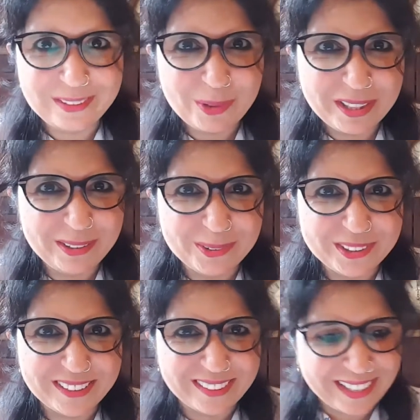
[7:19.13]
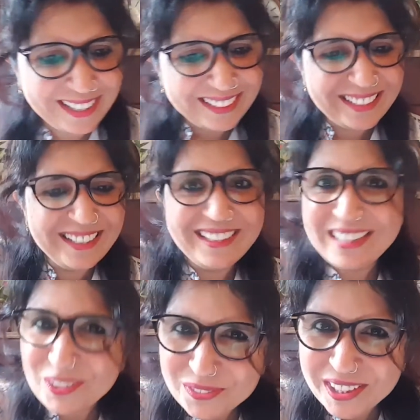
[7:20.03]
What a loser, right?
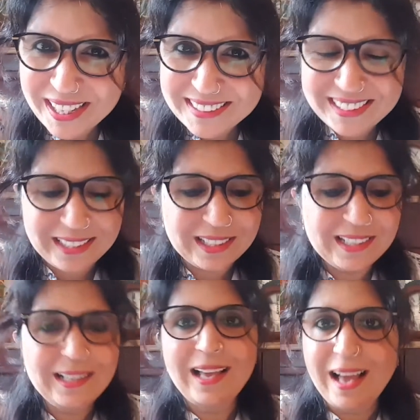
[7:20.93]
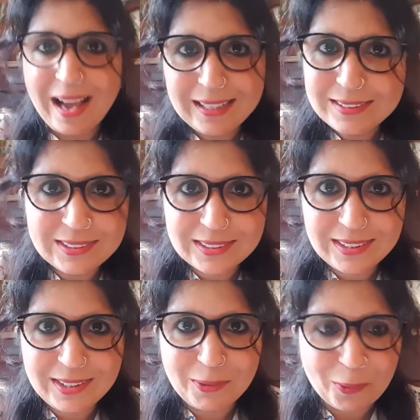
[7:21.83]
Kind of crazy. I
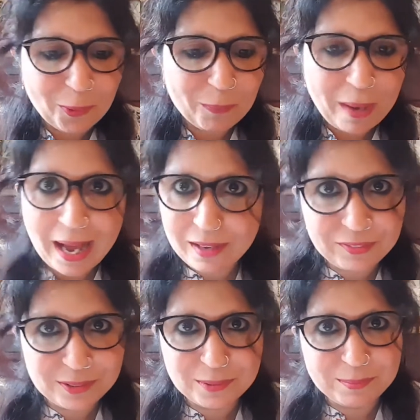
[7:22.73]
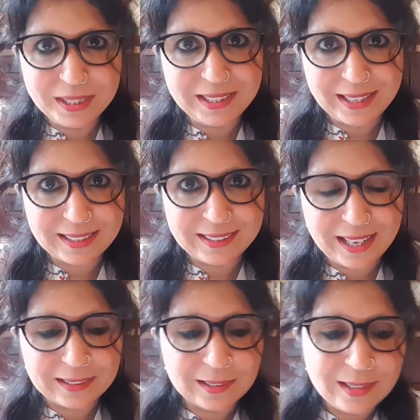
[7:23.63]
sincerely hope I have never been like
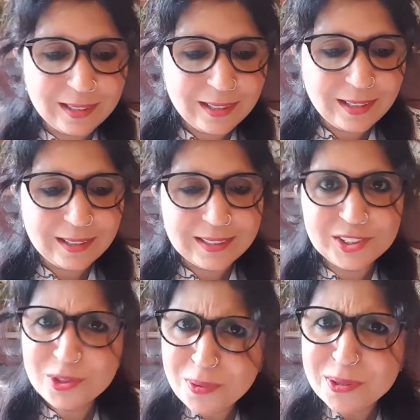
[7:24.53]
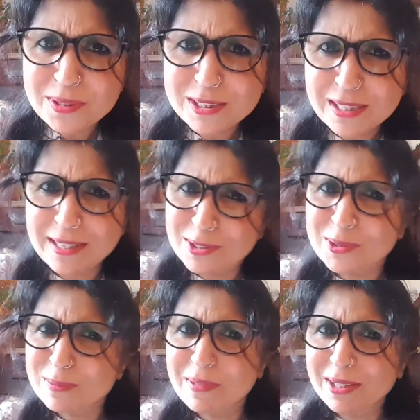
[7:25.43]
that. Do you want to
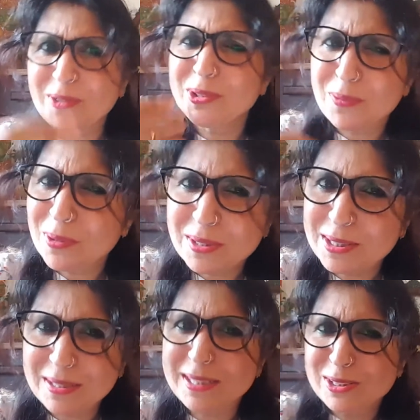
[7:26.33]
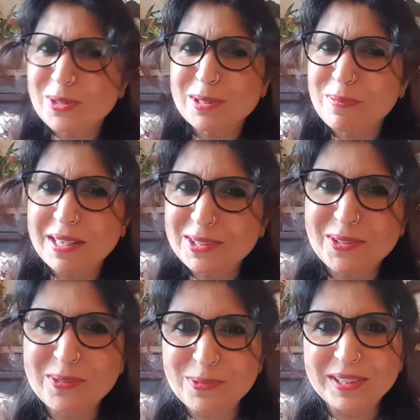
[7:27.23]
retrospect, or do you want to introspect
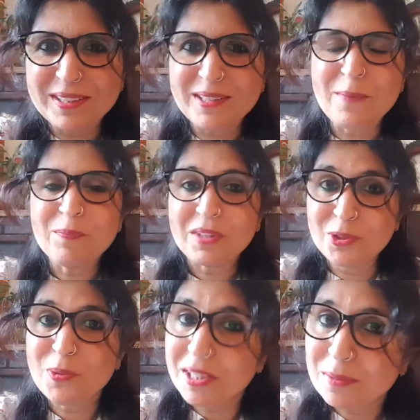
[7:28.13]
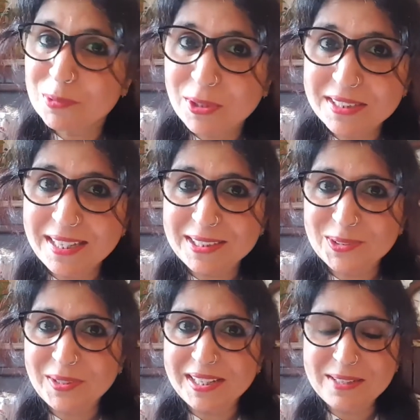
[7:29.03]
on whether you end up doing that
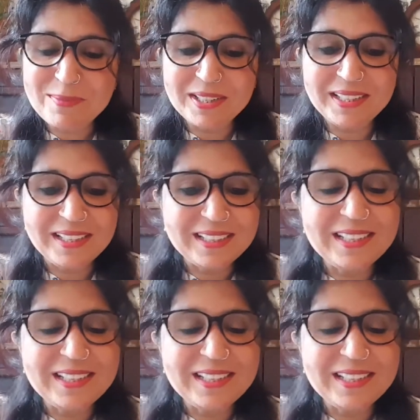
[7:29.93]
to anybody?